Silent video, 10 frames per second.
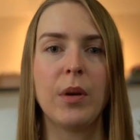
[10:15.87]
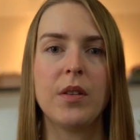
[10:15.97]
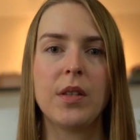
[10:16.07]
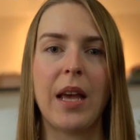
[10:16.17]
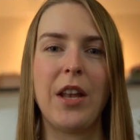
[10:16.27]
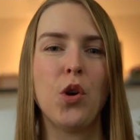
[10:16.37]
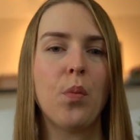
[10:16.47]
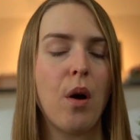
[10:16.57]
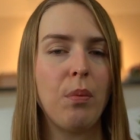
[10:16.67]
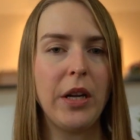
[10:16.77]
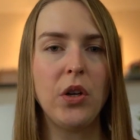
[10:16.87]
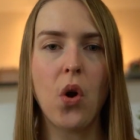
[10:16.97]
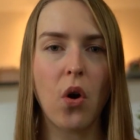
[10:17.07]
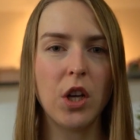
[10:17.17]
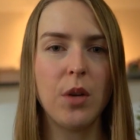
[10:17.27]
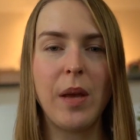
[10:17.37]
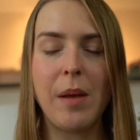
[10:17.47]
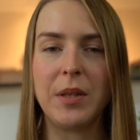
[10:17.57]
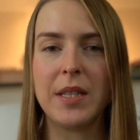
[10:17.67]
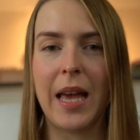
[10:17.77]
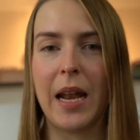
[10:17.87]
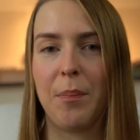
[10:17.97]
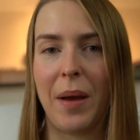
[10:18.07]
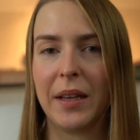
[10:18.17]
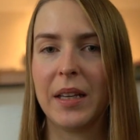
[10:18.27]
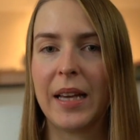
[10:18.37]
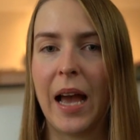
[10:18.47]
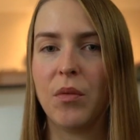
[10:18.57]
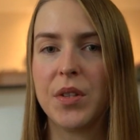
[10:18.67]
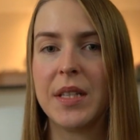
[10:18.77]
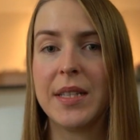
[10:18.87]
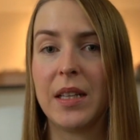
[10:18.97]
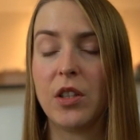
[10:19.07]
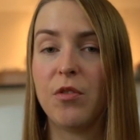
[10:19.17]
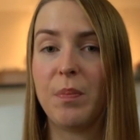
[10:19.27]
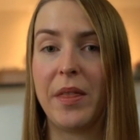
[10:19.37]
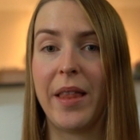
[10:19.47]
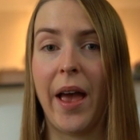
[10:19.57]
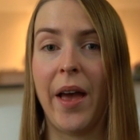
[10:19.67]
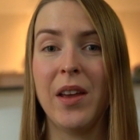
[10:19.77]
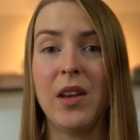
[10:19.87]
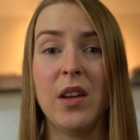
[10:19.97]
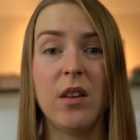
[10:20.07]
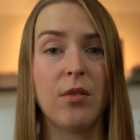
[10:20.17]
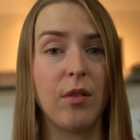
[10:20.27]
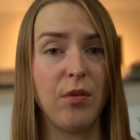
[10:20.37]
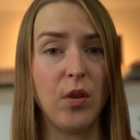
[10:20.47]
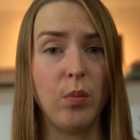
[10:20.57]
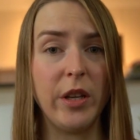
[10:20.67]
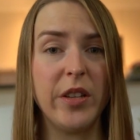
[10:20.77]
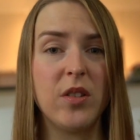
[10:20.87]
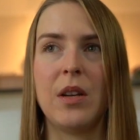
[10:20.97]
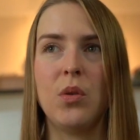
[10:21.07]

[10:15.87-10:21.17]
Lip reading: Because again, you're probably not going to be able to get a bank account until you've been there for a few weeks.